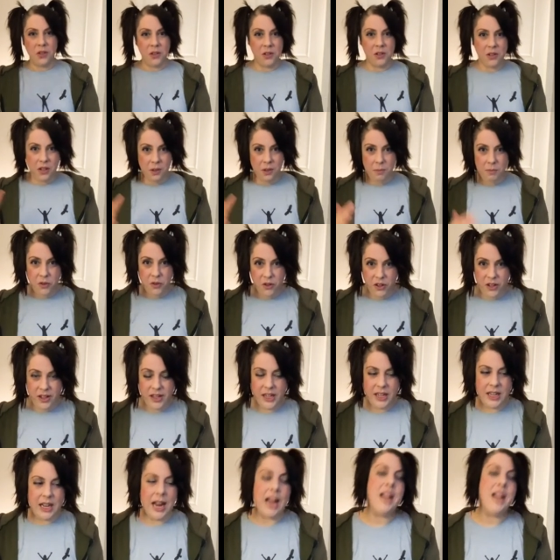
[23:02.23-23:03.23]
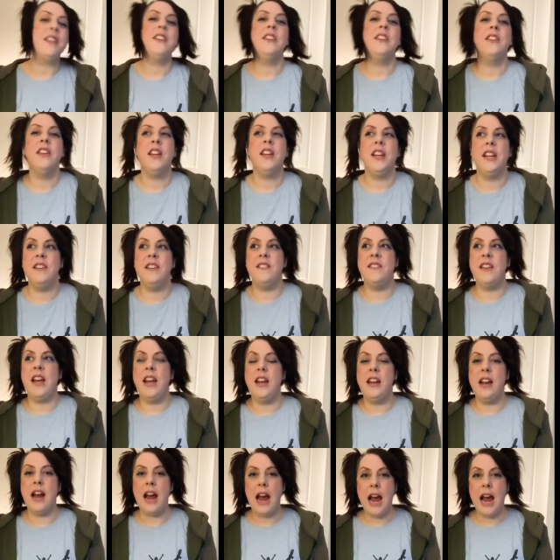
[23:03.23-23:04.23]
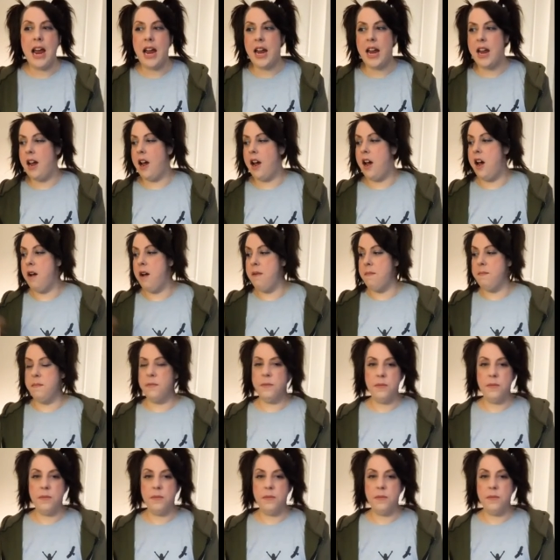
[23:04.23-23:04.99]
Community Connect, like I said, I